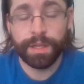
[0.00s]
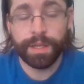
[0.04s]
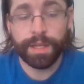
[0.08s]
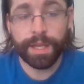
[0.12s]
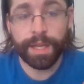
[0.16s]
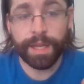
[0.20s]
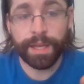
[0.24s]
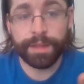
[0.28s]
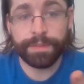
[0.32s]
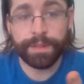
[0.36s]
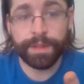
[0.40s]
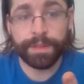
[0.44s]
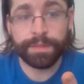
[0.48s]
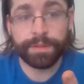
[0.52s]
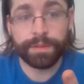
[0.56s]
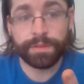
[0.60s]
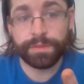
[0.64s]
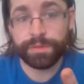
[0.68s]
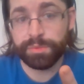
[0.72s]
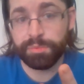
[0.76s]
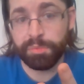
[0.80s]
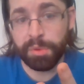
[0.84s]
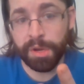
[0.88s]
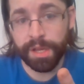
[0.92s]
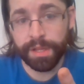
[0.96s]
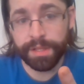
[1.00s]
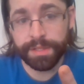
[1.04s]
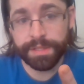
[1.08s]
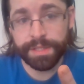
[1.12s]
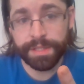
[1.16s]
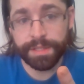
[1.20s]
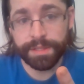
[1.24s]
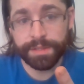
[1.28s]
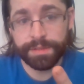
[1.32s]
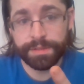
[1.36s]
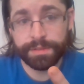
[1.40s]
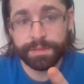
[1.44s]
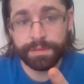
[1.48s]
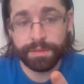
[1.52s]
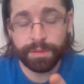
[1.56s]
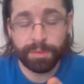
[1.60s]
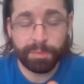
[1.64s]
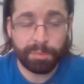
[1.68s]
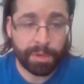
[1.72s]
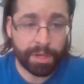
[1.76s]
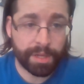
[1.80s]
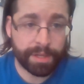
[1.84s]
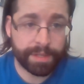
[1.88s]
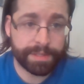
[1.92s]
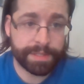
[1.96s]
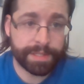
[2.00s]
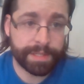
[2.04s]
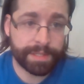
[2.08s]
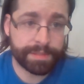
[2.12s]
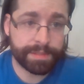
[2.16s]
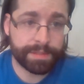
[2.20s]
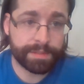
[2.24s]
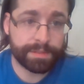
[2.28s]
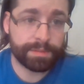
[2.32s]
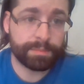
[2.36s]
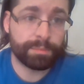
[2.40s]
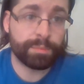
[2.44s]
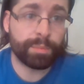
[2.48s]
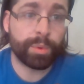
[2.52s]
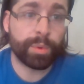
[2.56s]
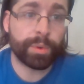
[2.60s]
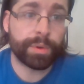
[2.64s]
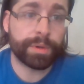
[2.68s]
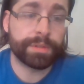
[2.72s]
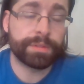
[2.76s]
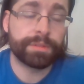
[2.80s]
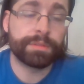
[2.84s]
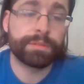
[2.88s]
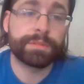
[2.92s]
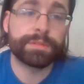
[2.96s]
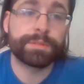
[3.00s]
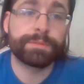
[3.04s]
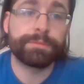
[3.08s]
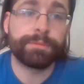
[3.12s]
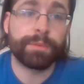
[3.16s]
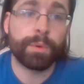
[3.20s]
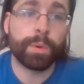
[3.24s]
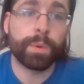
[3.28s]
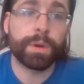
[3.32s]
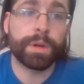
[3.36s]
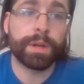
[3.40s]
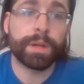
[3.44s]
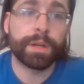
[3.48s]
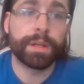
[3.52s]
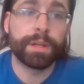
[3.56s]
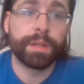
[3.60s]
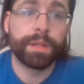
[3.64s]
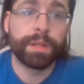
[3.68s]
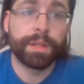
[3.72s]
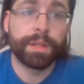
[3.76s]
And then there's politics. Politics is important for